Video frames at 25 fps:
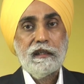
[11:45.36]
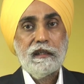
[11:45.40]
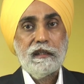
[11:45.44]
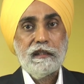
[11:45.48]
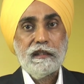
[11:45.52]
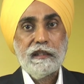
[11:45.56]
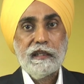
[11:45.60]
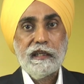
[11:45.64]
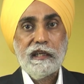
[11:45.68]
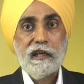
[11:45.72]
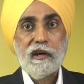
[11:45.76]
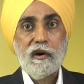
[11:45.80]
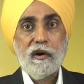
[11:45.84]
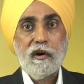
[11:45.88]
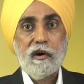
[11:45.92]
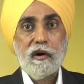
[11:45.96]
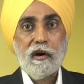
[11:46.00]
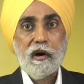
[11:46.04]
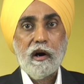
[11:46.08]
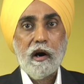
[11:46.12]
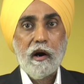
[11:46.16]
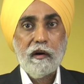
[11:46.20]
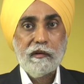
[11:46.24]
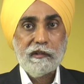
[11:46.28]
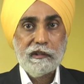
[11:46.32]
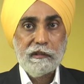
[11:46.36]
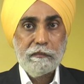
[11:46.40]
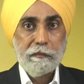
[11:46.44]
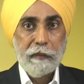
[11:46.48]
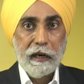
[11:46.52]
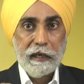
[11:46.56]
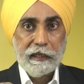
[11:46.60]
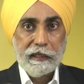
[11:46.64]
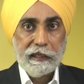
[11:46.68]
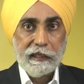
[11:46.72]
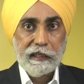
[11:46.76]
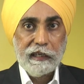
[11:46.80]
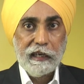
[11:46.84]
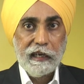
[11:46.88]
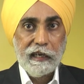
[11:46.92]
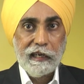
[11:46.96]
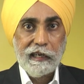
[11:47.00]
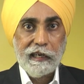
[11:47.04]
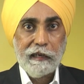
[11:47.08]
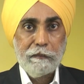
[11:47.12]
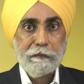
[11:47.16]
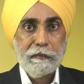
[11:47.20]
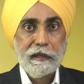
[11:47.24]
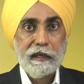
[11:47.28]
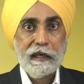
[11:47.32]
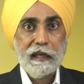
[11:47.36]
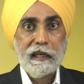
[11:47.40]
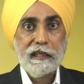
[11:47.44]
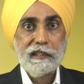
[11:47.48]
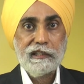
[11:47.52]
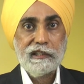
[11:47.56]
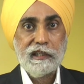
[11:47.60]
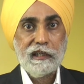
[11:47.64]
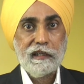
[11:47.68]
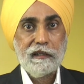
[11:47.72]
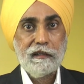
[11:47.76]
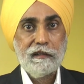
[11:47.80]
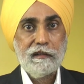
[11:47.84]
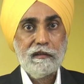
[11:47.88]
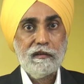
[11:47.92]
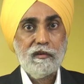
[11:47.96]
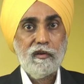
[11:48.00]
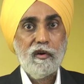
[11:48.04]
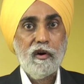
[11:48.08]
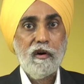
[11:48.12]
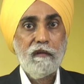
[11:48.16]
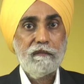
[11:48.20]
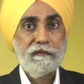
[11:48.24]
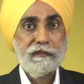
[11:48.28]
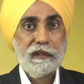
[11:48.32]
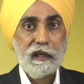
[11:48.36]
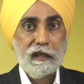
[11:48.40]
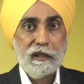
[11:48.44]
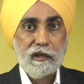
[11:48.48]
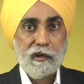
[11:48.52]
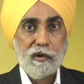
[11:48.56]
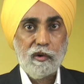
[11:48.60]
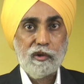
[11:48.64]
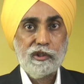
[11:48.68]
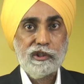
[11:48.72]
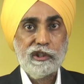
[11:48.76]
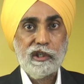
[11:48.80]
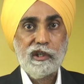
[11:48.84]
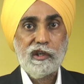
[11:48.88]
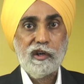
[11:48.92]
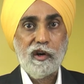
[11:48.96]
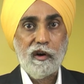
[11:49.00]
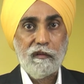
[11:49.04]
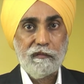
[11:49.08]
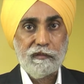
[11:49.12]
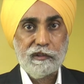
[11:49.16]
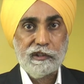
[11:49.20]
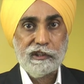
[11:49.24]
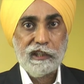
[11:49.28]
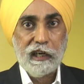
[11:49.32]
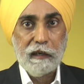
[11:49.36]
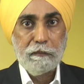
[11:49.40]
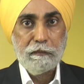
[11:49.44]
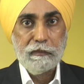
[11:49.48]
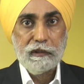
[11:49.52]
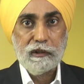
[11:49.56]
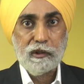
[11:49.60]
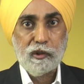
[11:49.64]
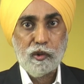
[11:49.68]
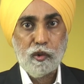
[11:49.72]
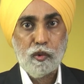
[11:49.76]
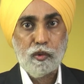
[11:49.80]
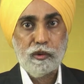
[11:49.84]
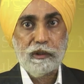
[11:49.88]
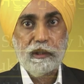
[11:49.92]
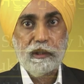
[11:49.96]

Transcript: the automatic elimination of the notion of jam doot